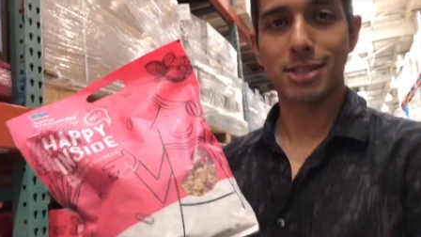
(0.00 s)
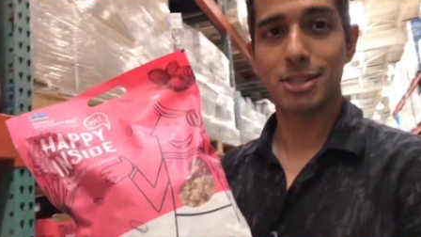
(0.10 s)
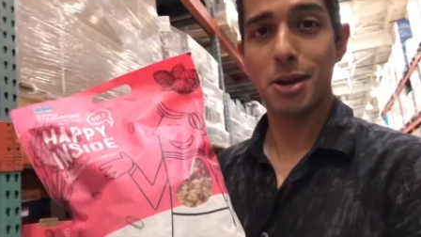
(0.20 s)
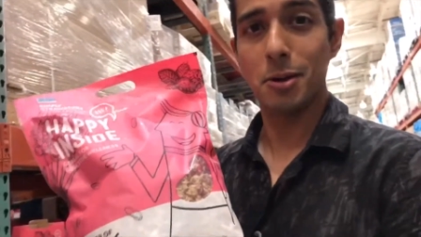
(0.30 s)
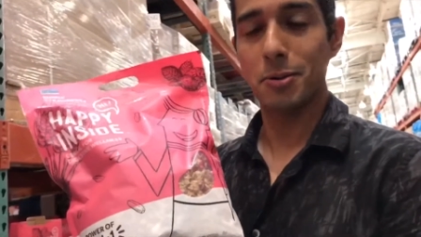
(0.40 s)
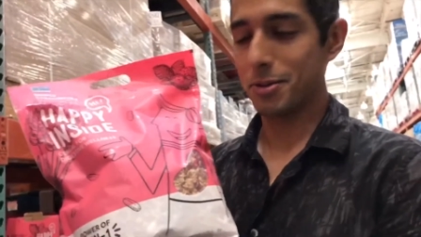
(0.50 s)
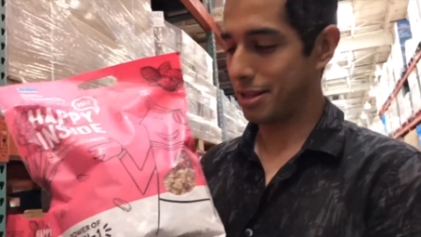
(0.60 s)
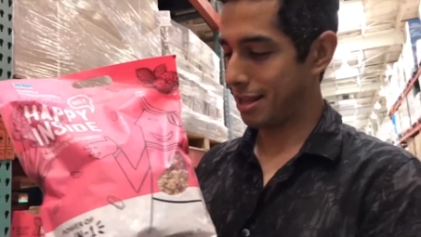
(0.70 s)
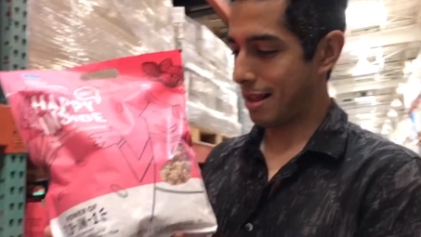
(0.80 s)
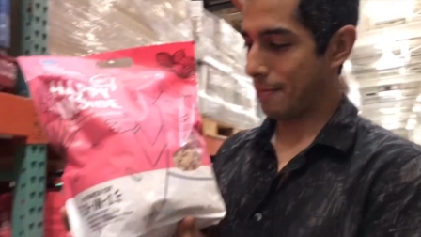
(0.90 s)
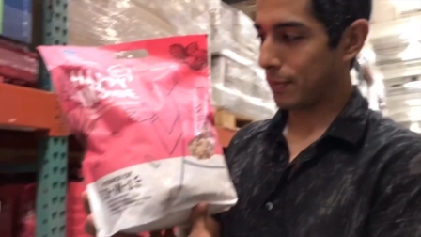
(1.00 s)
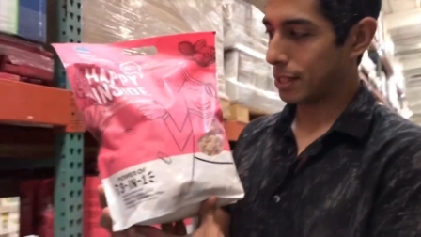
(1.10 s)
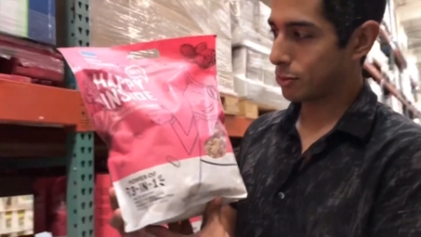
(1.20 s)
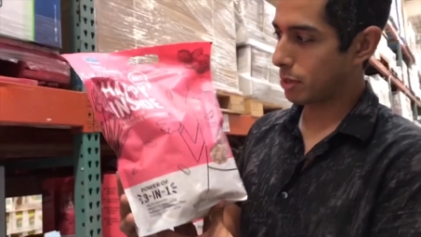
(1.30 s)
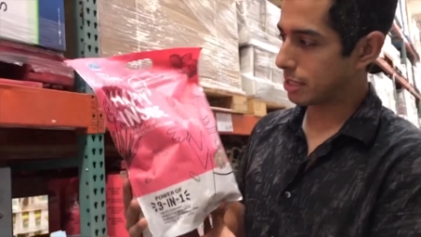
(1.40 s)
So,
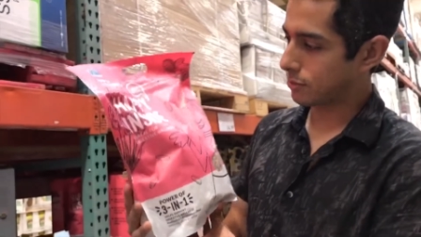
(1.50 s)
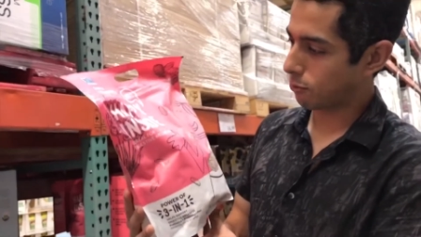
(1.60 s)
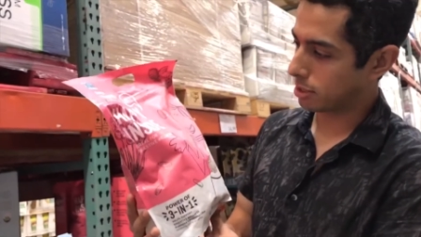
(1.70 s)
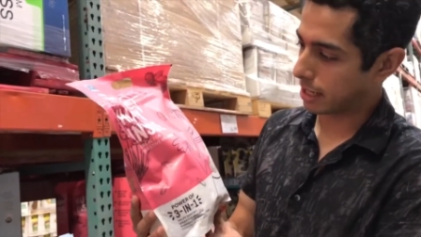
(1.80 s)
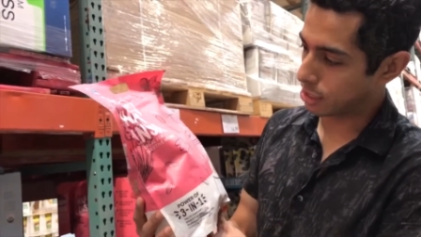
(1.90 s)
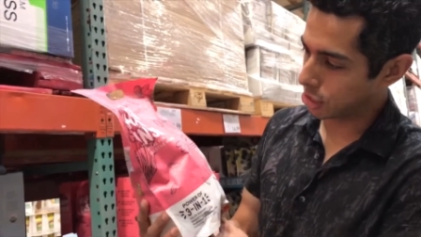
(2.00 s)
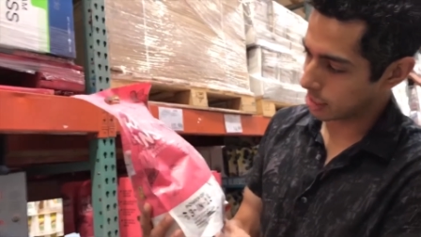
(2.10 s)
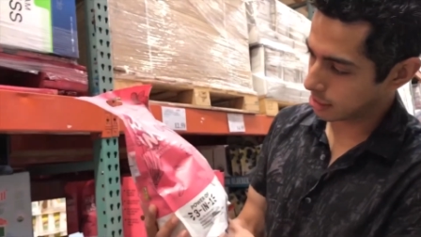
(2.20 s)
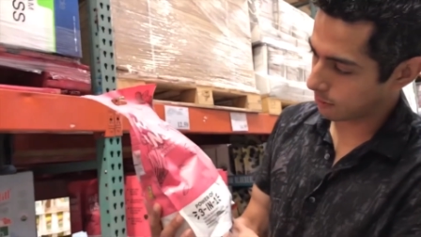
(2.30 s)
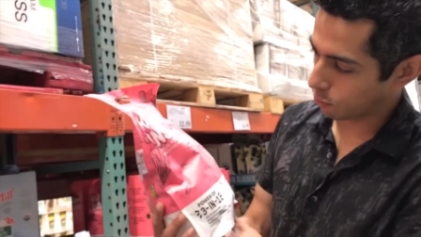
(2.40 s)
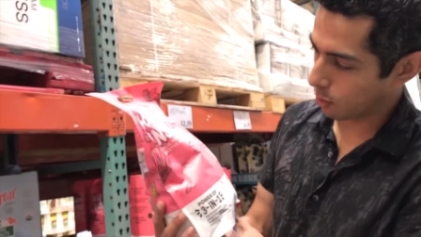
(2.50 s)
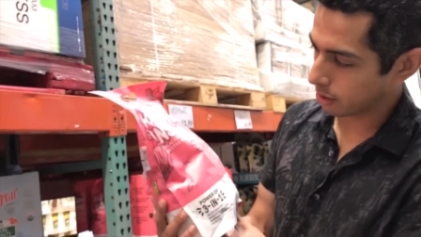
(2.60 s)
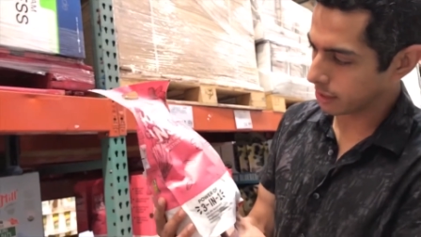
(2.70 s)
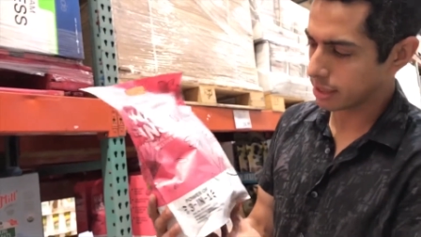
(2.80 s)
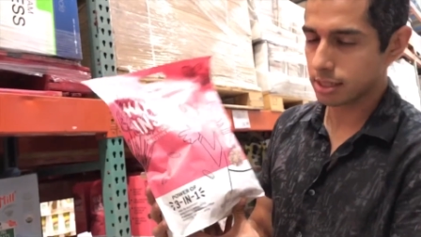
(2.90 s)
this one is for digestive
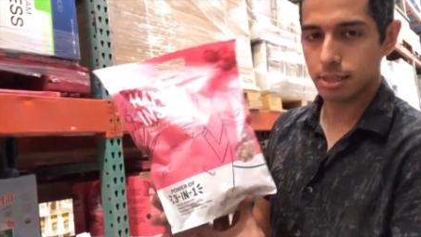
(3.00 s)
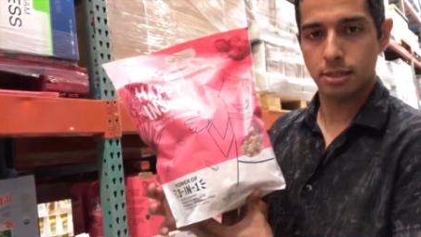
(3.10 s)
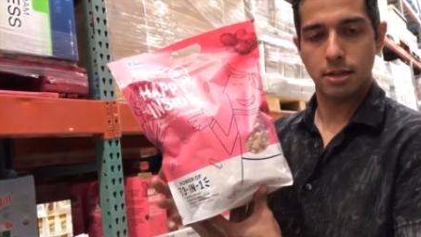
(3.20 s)
wellness.